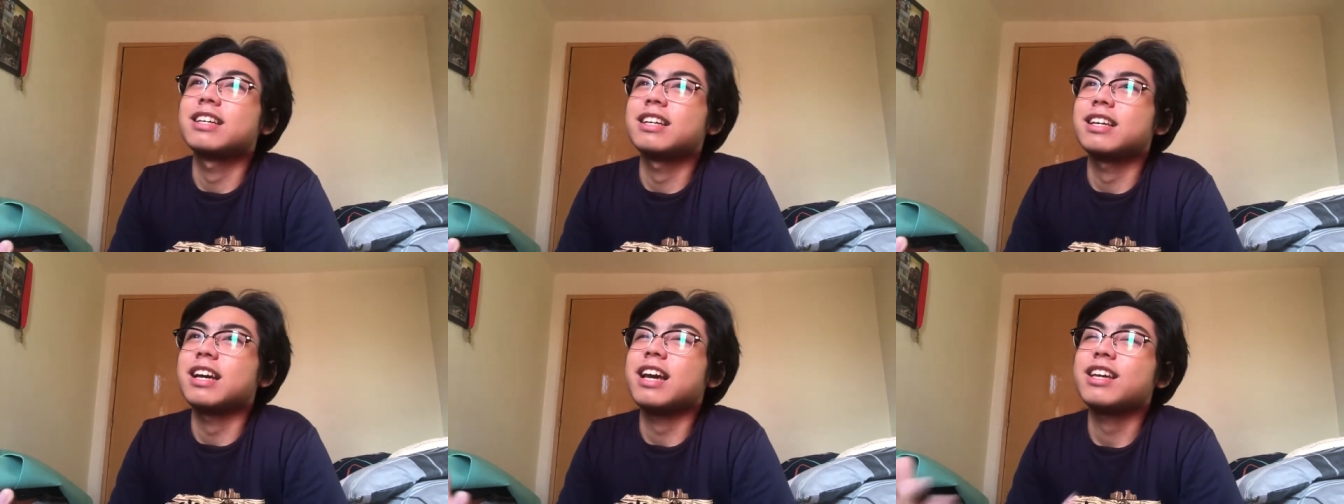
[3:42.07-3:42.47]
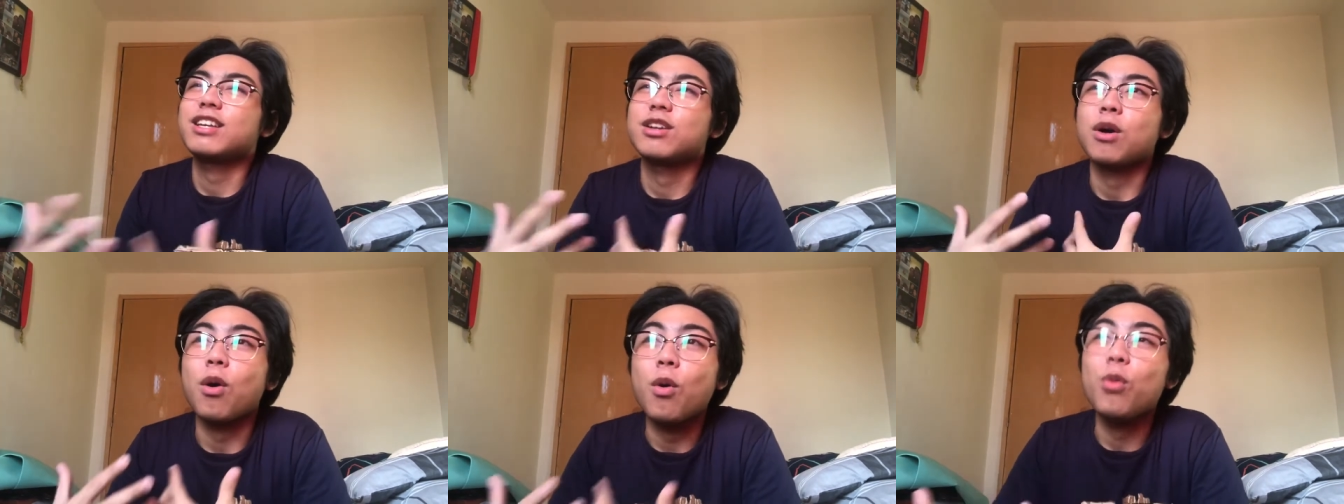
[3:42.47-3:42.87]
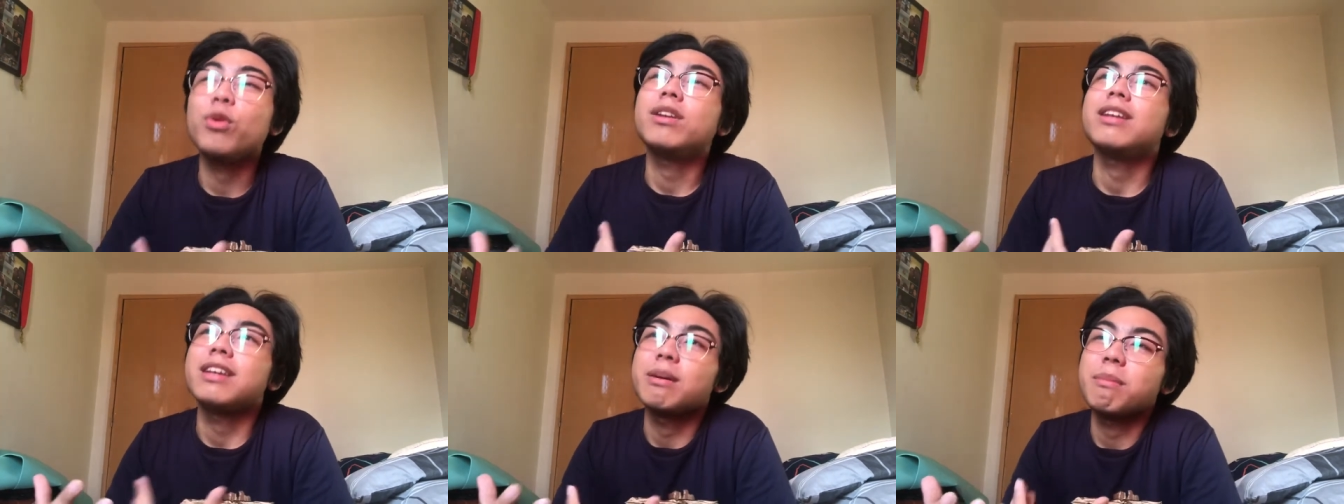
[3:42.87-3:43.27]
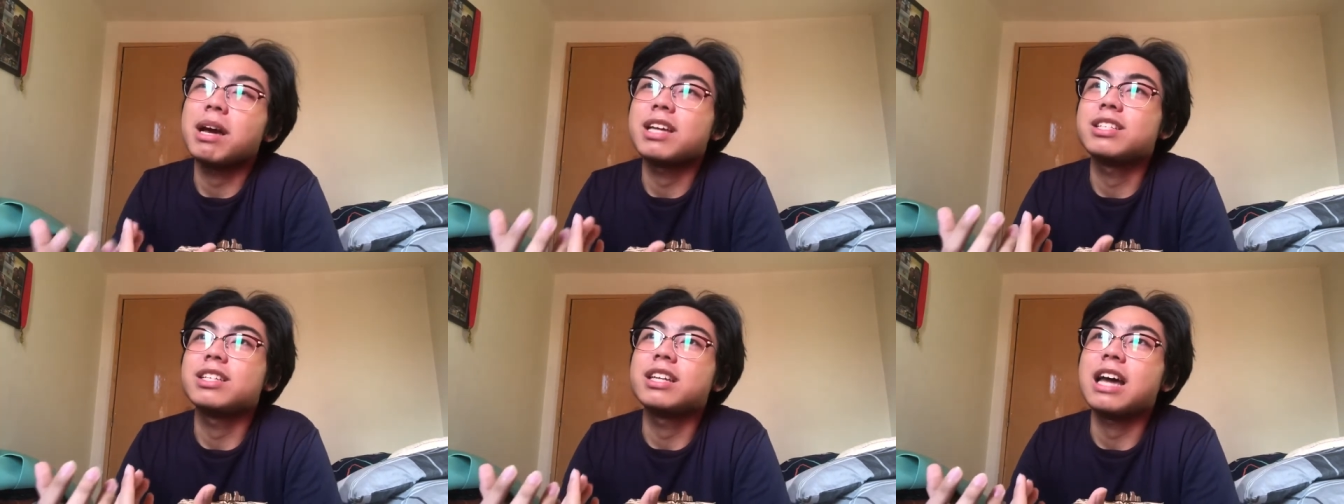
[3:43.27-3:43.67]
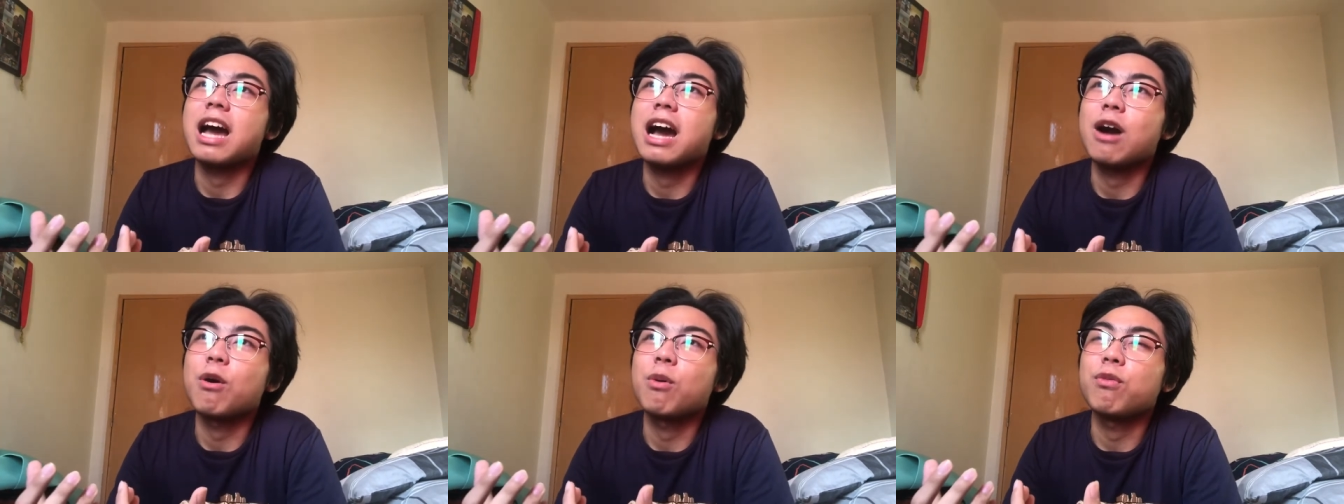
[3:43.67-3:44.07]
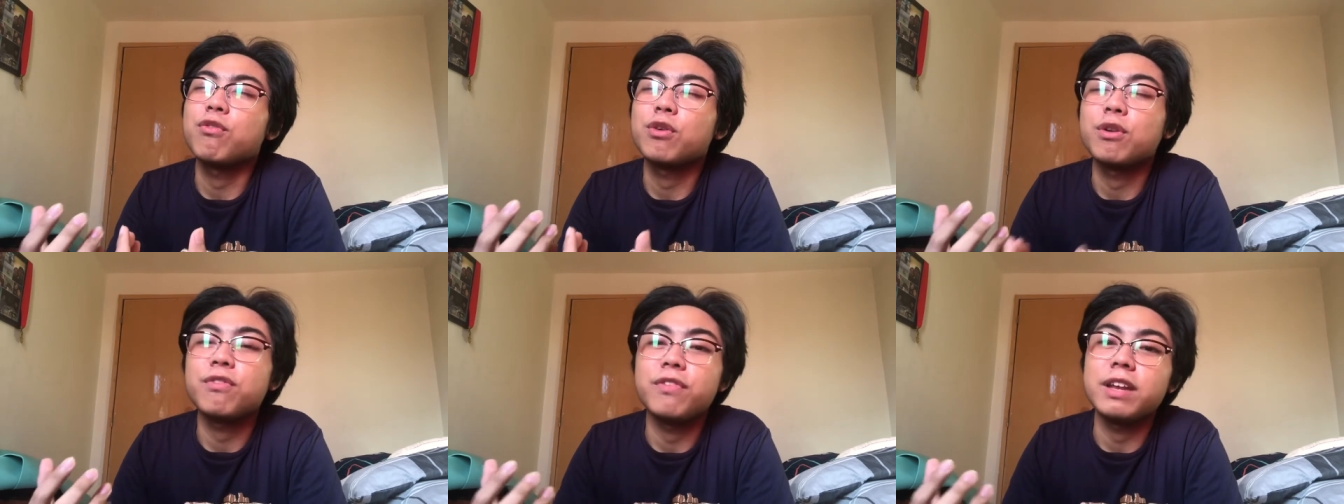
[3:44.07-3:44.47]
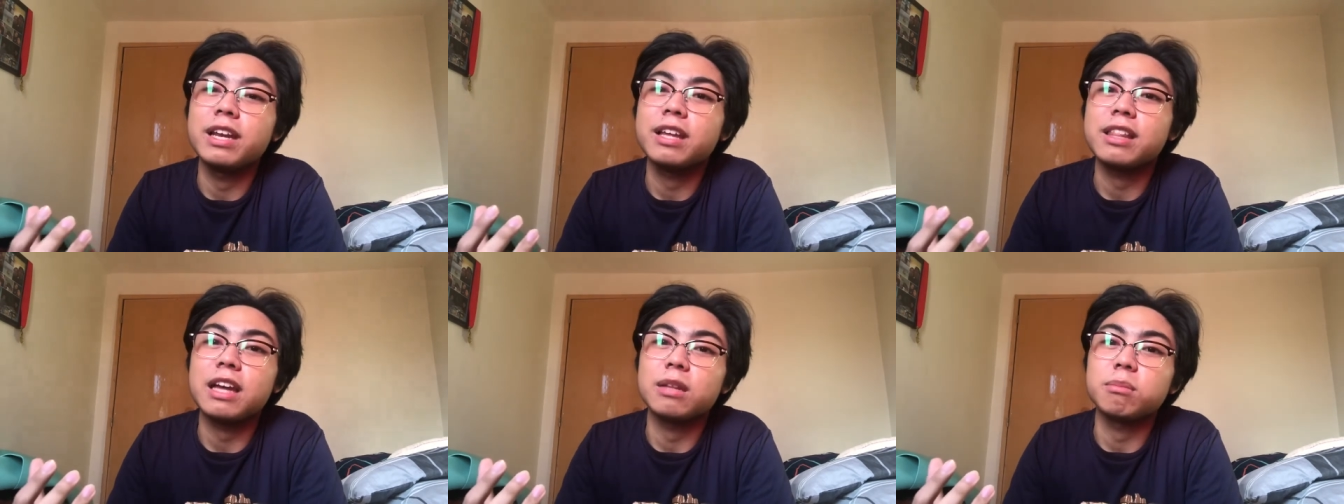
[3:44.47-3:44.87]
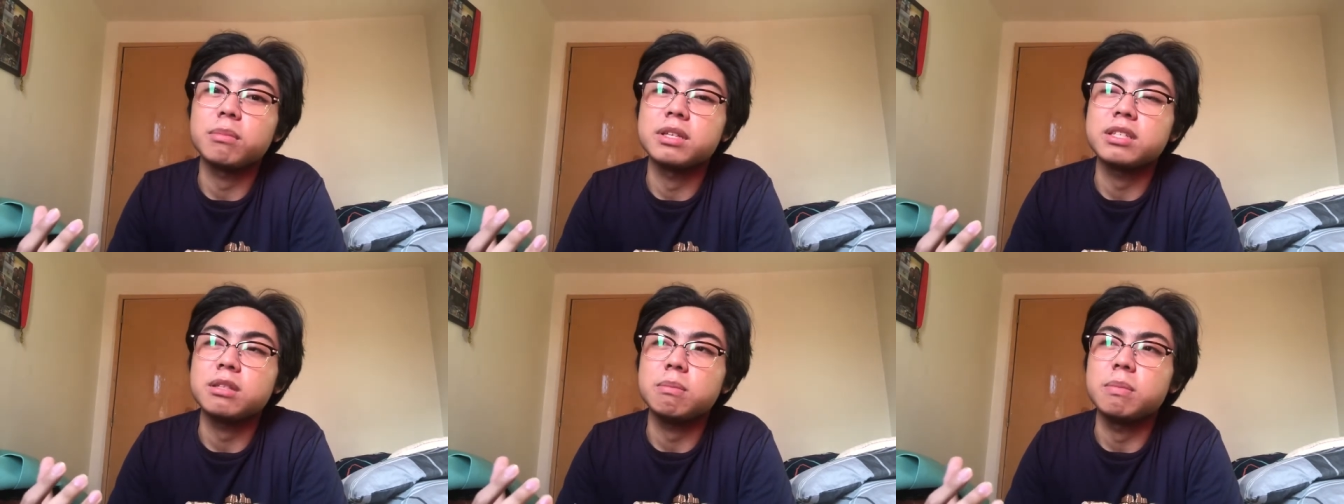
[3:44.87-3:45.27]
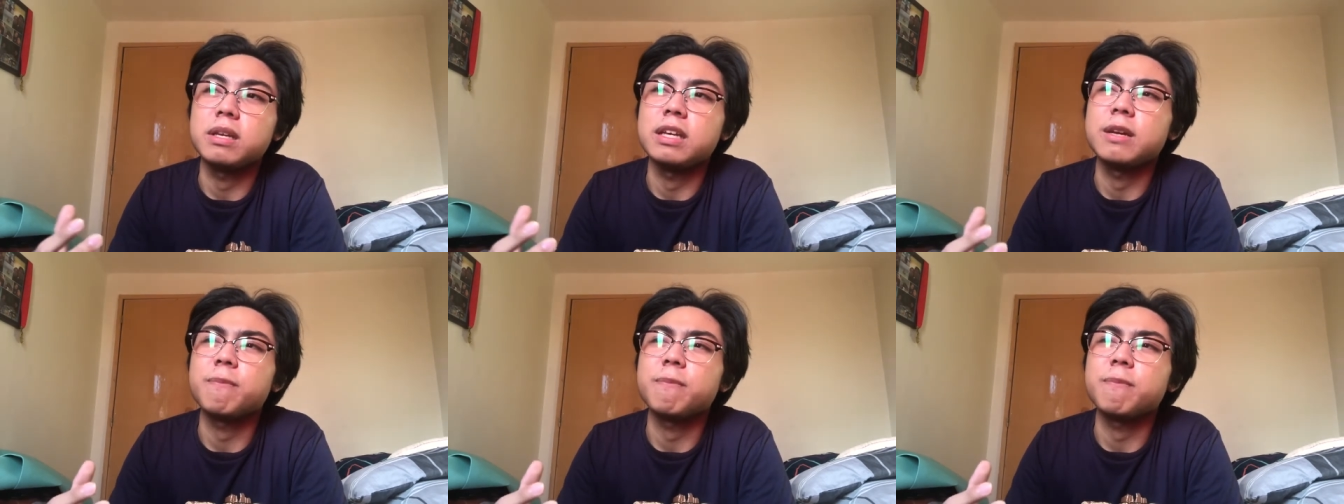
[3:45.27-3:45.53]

I can only imagine how fulfilling that must be.